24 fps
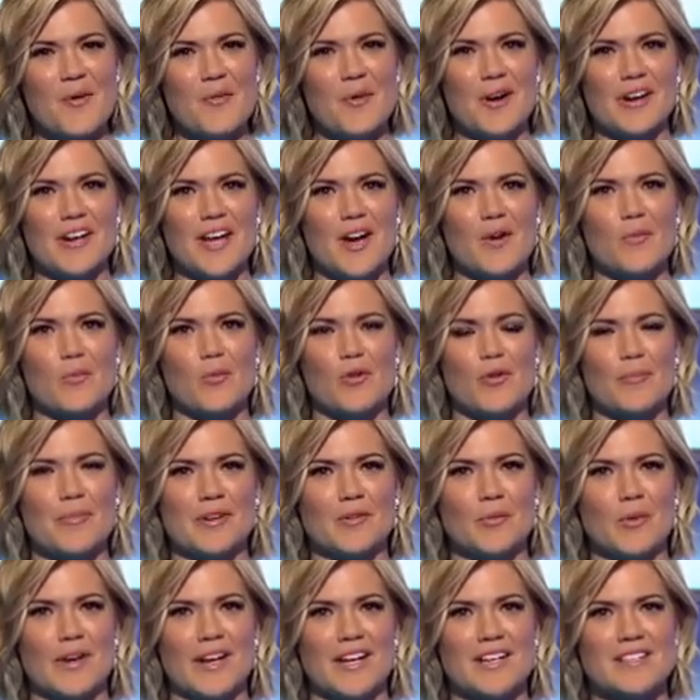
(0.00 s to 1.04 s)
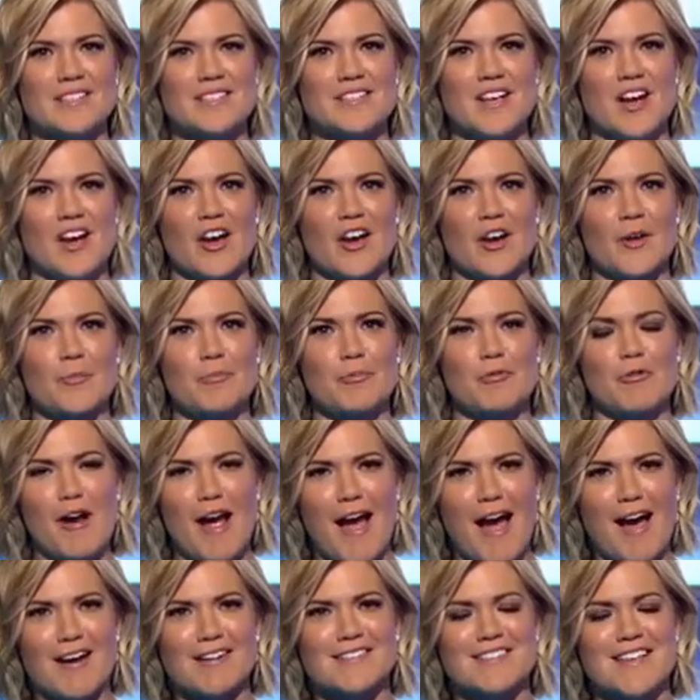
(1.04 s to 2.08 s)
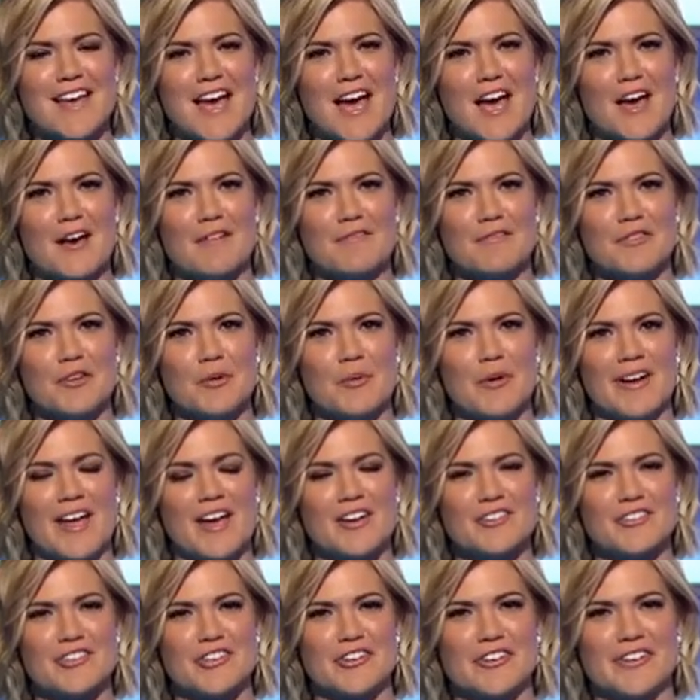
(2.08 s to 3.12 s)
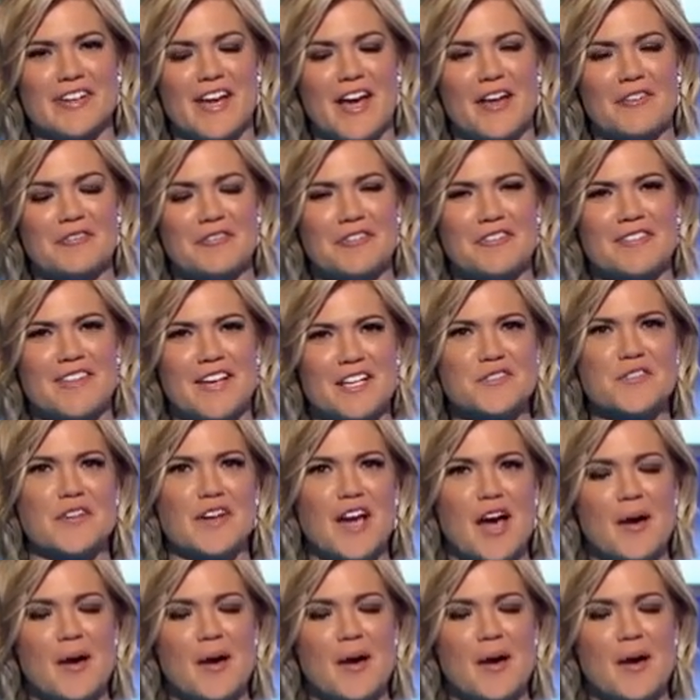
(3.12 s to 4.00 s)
What a woman. We are so proud to have you on our show, Catherine. Thanks for